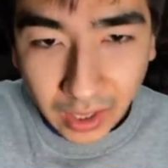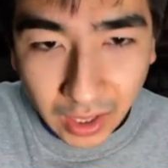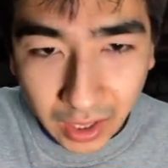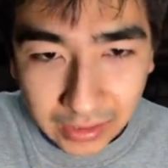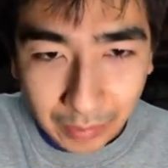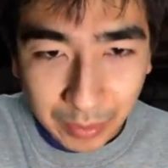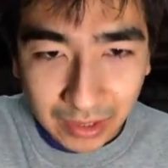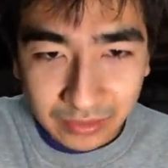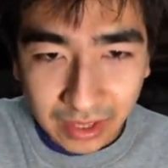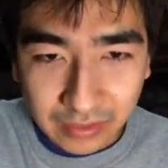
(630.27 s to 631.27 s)
That being
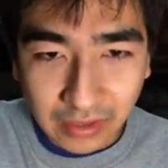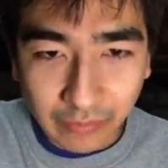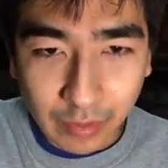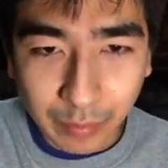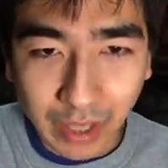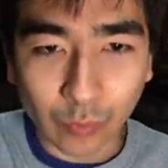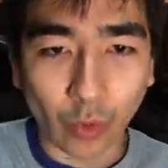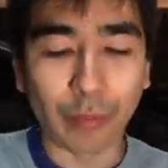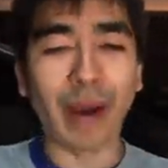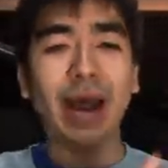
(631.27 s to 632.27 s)
said, Stephen Bunn,
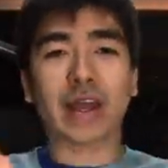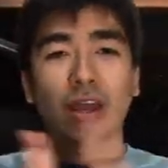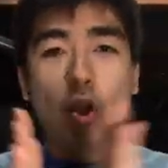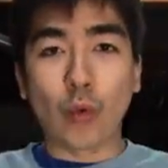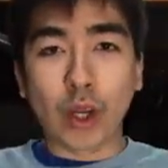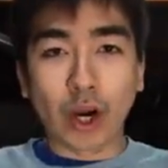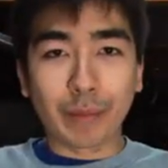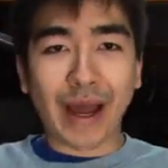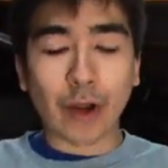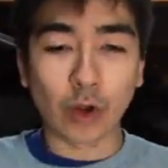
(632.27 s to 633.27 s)
we're back. We are
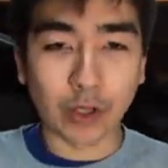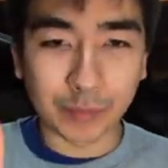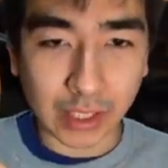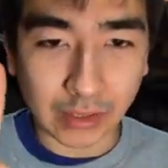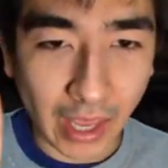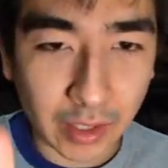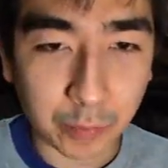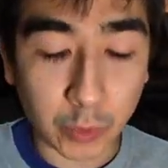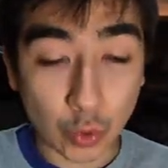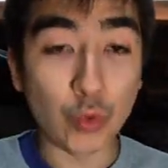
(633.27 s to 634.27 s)
back. Welcome to
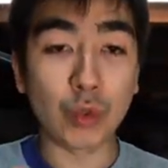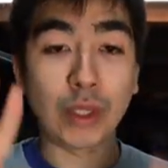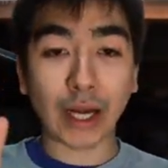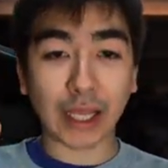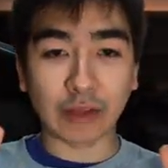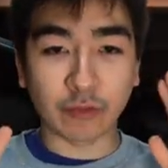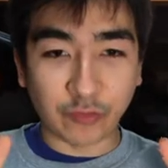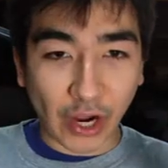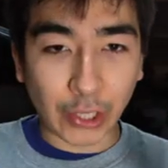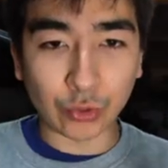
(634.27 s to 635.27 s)
Take 2. Did I get
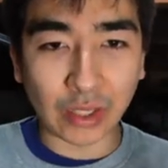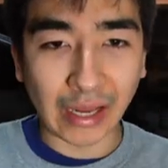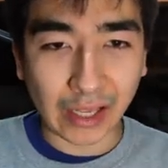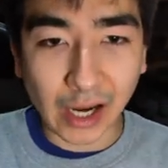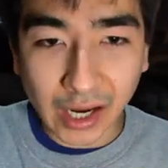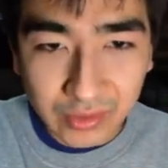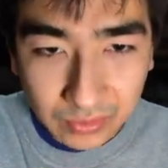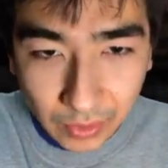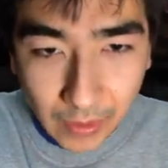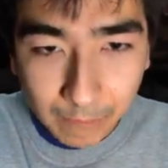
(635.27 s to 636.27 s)
fired today,
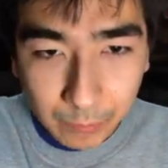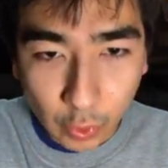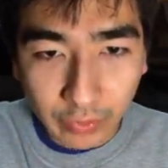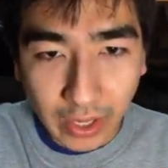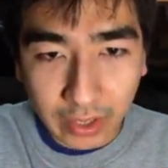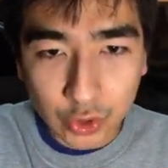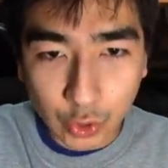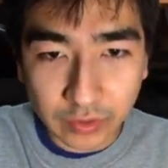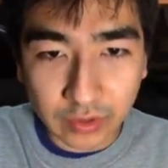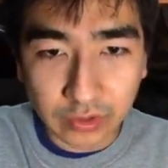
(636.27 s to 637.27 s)
guys? Nova X,
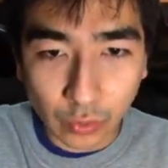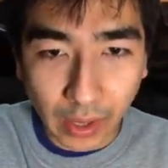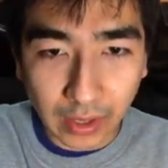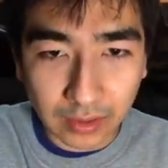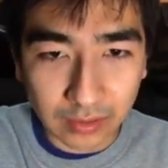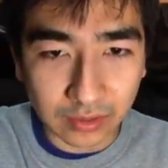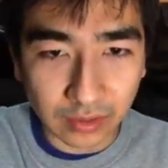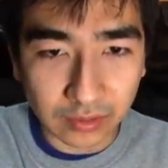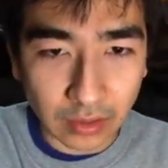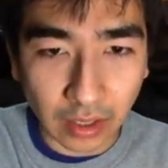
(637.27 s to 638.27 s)
Shorts is so inconsistent.